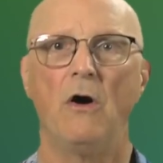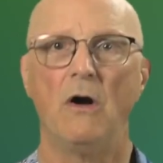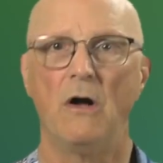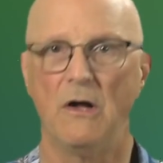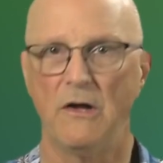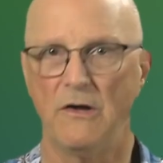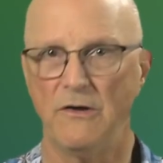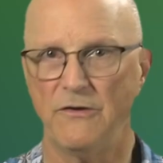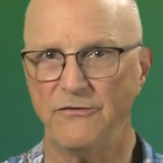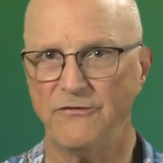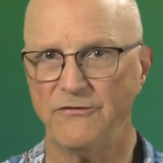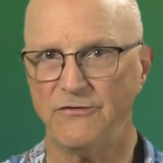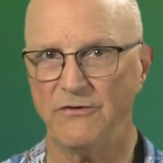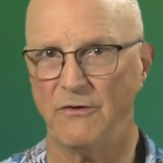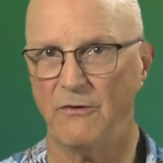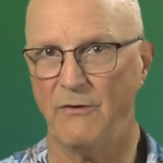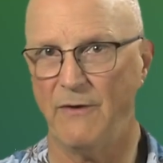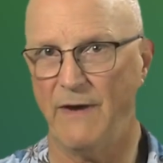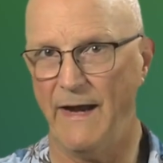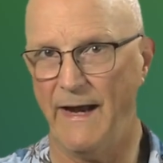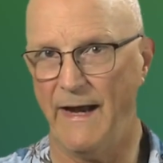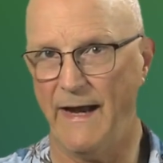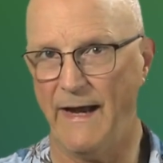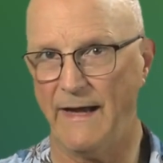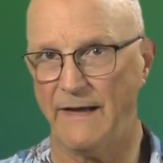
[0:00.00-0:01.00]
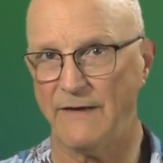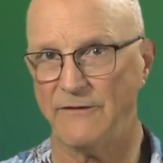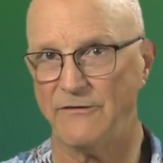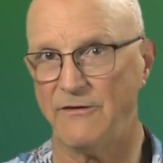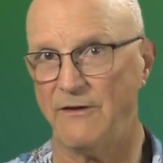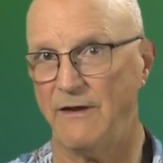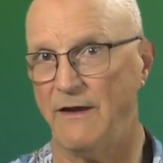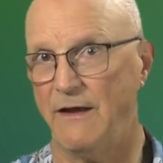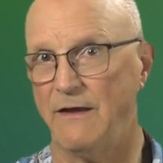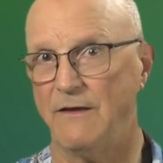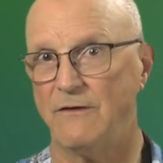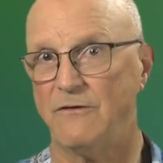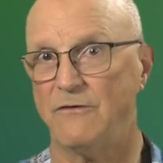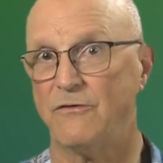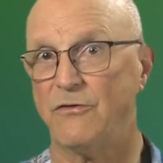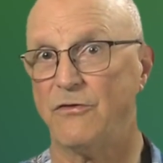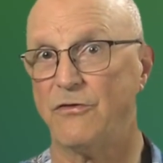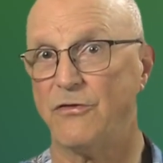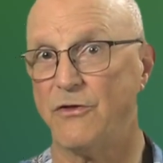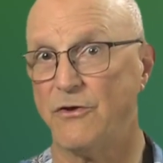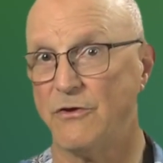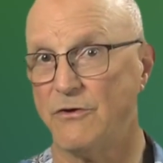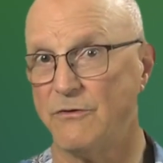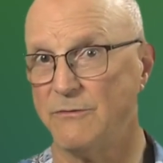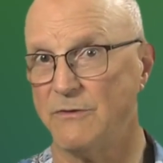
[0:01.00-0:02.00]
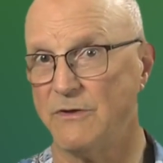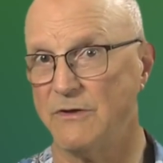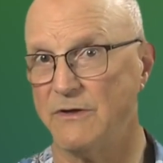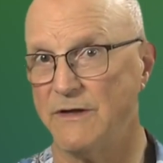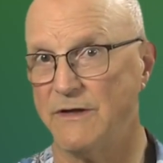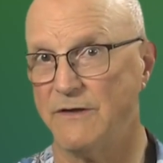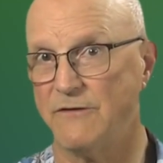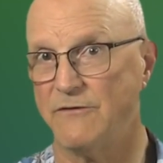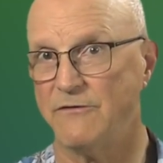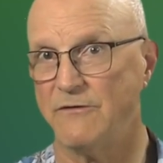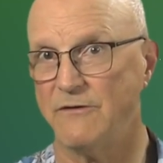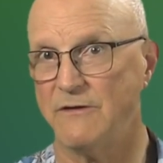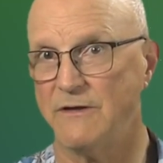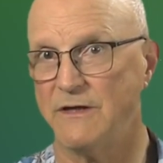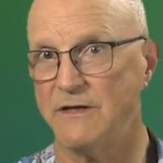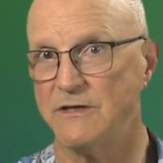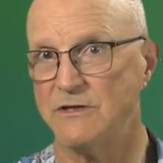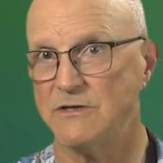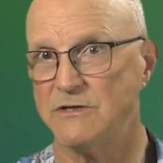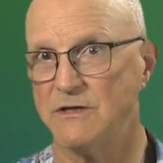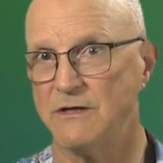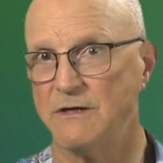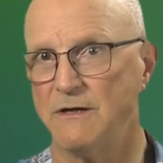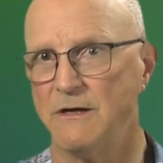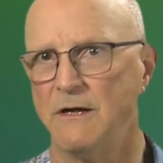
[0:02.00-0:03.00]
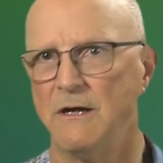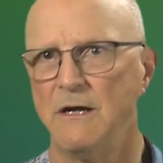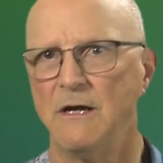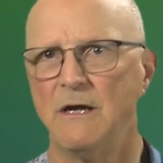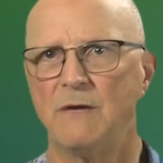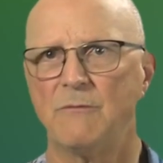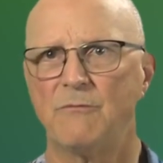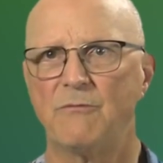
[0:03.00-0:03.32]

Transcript: also acts as thermal insulation